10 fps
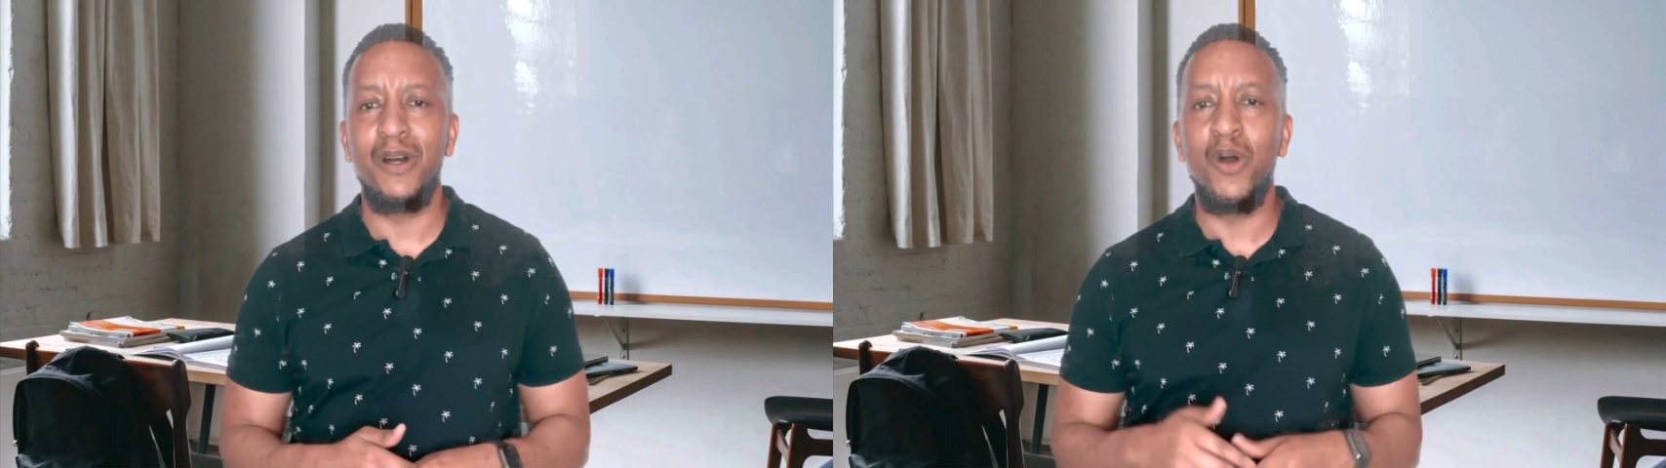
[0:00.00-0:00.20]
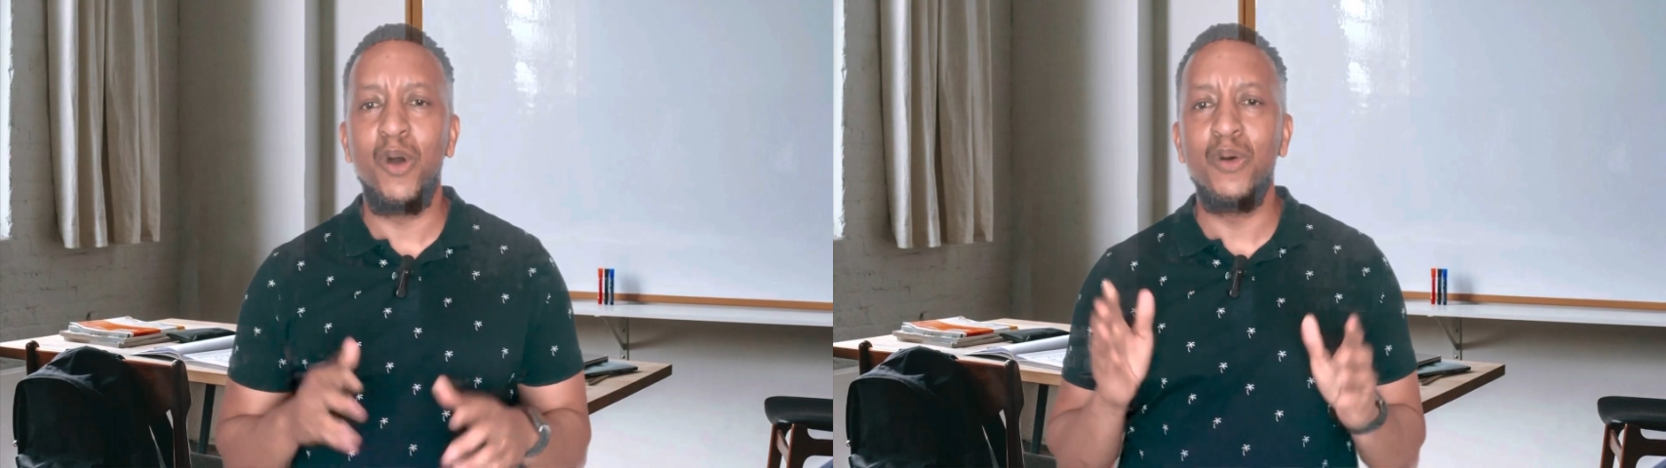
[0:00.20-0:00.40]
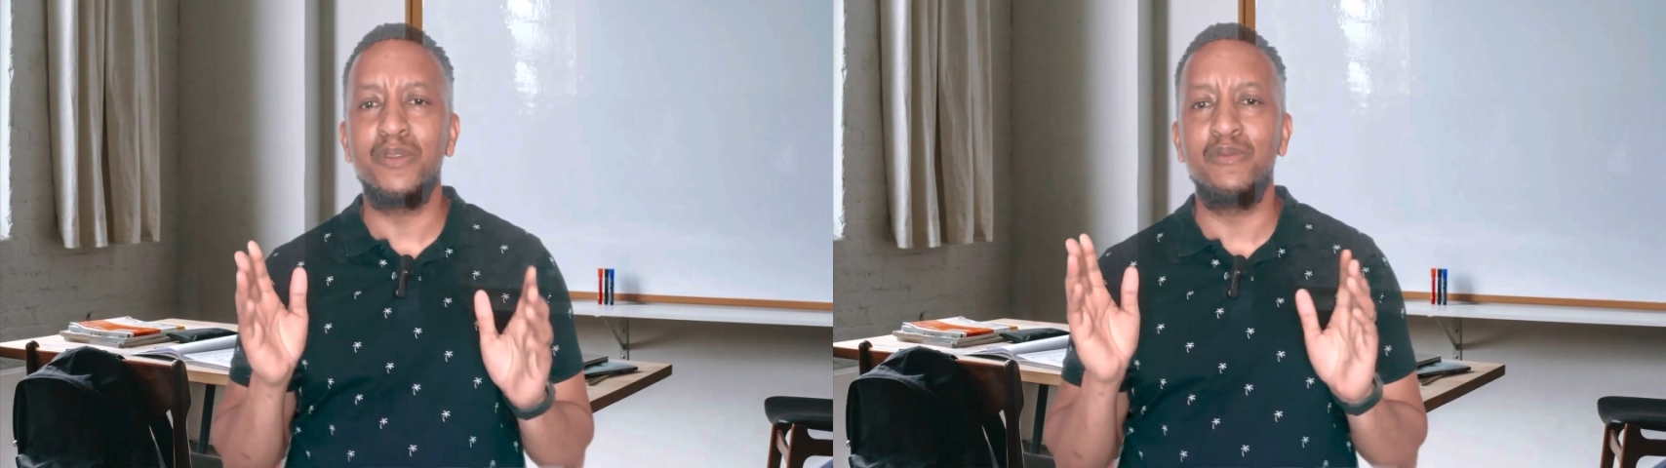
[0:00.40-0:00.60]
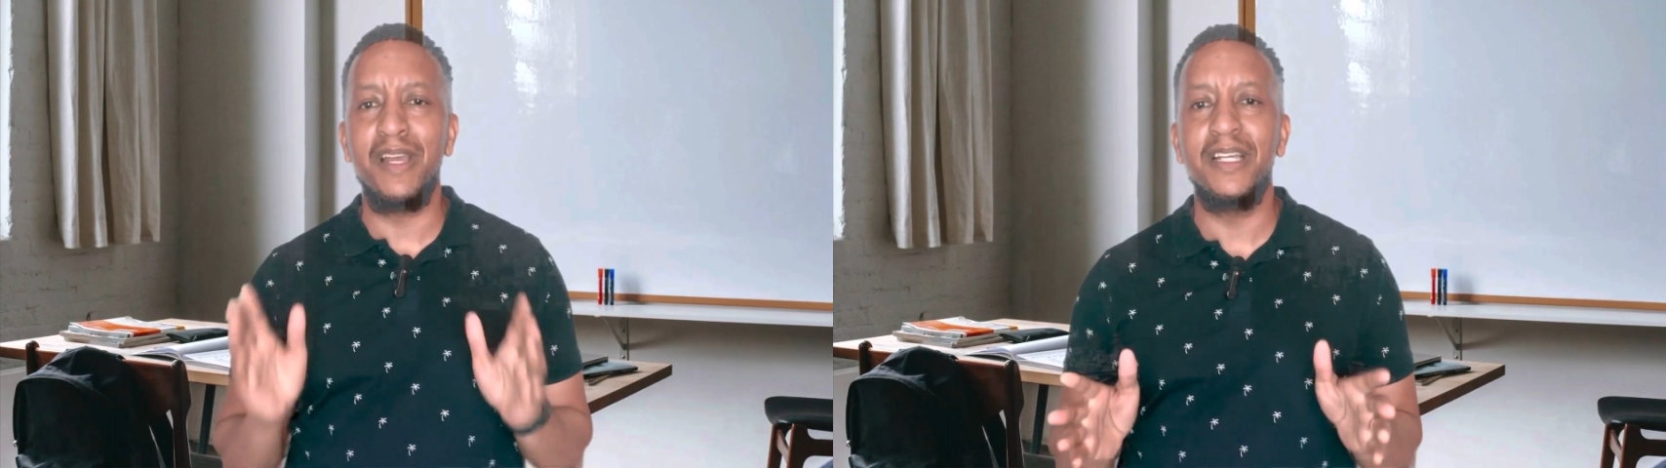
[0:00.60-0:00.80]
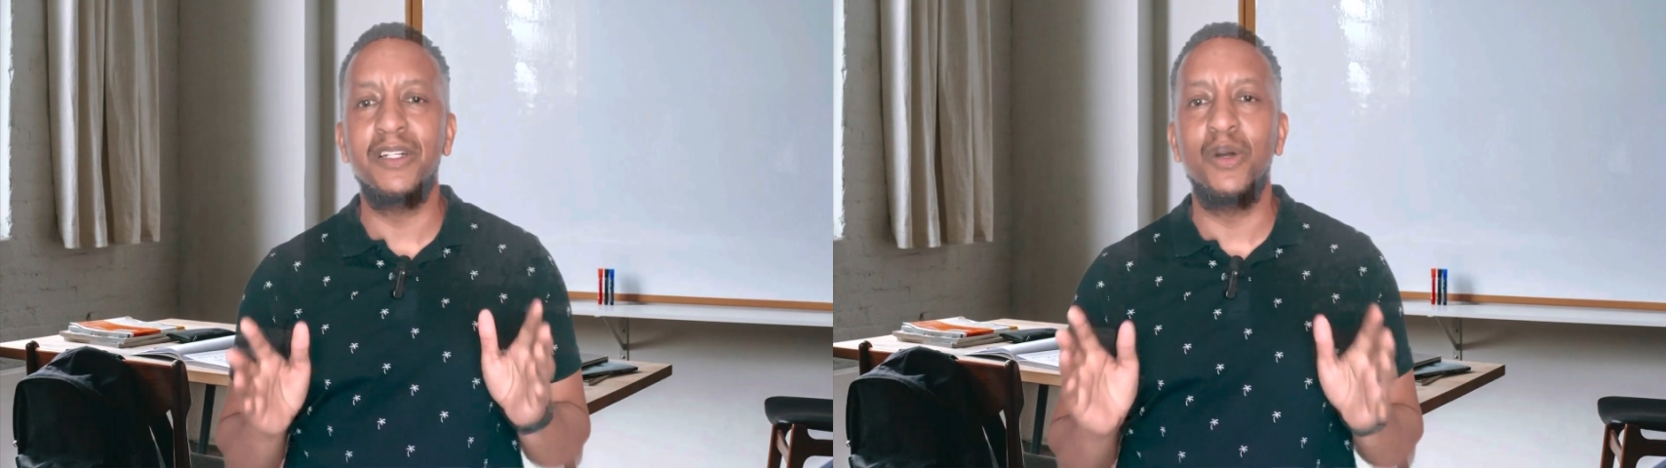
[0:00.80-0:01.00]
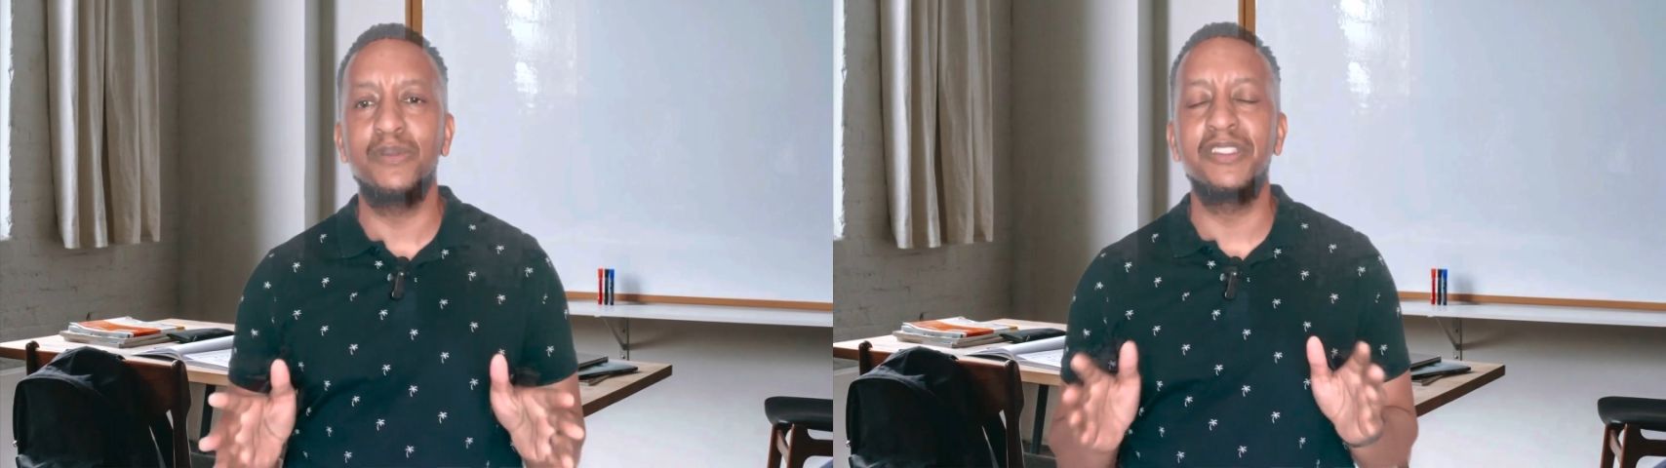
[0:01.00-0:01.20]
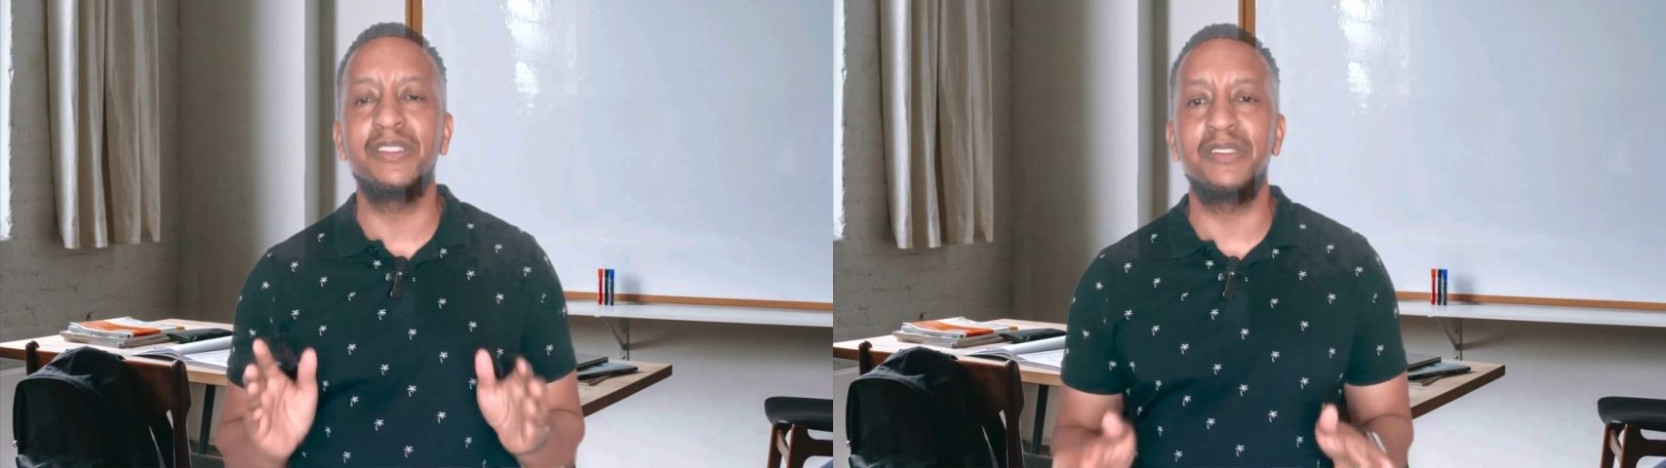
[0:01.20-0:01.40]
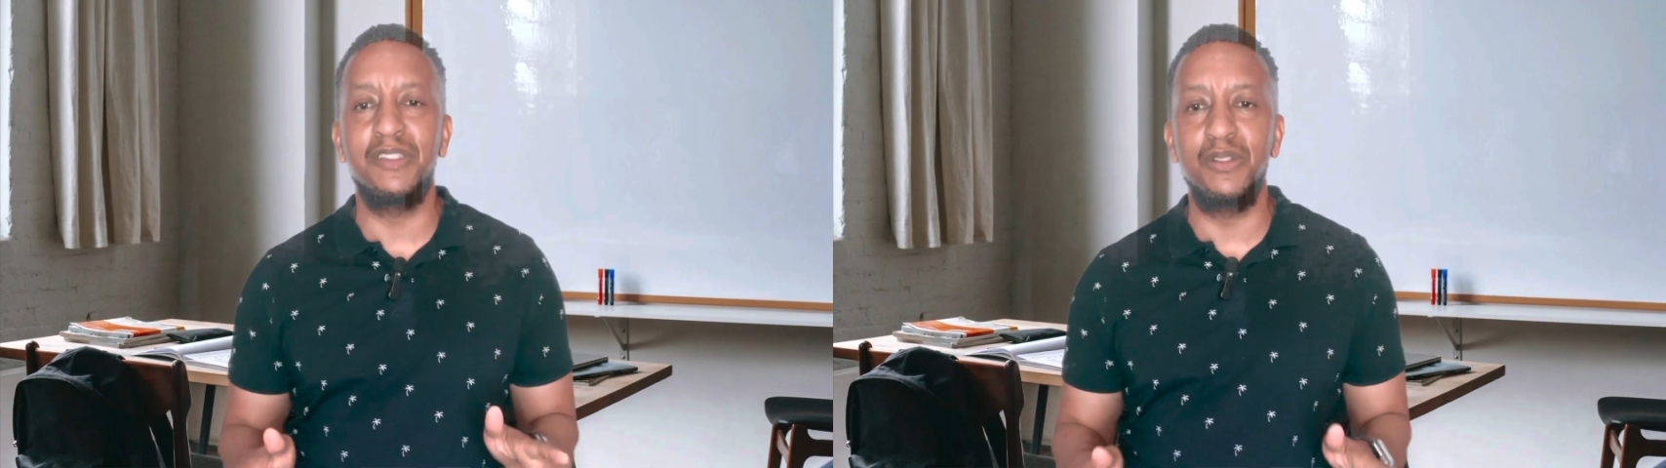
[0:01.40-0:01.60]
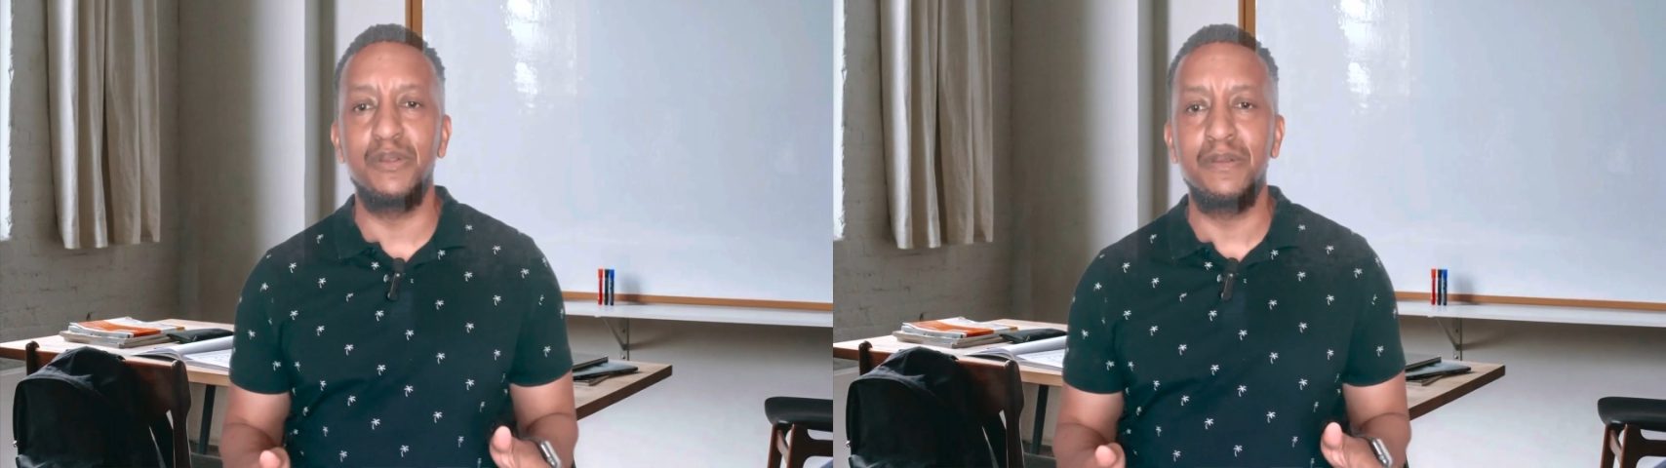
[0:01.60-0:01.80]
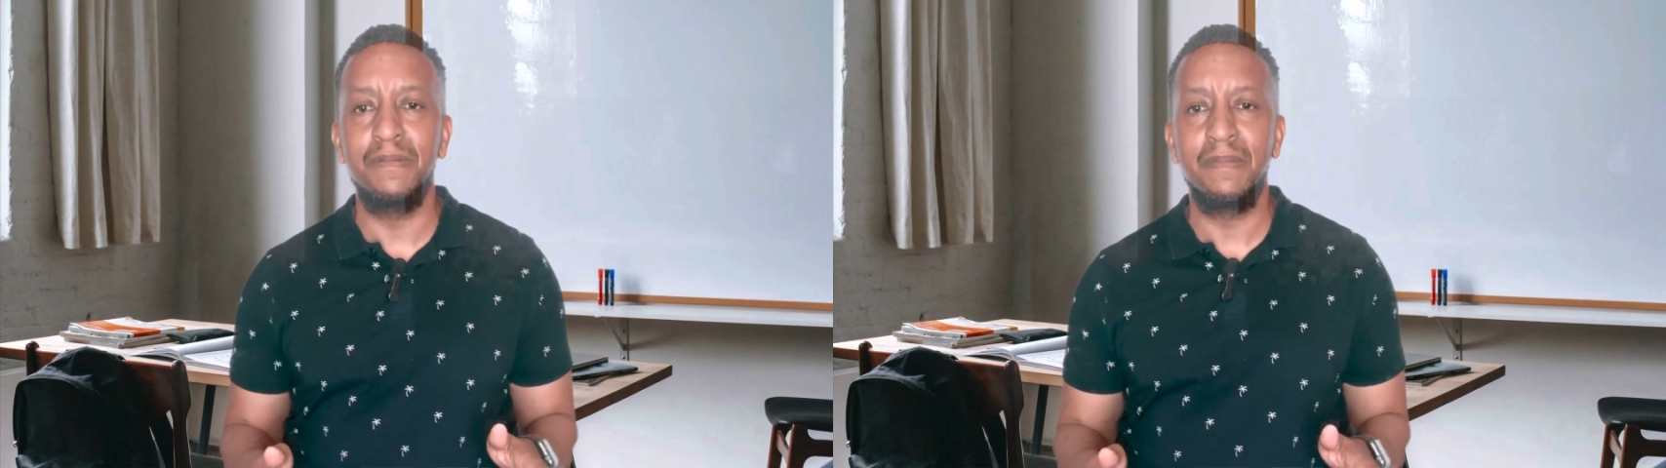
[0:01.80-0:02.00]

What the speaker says: all great coaches do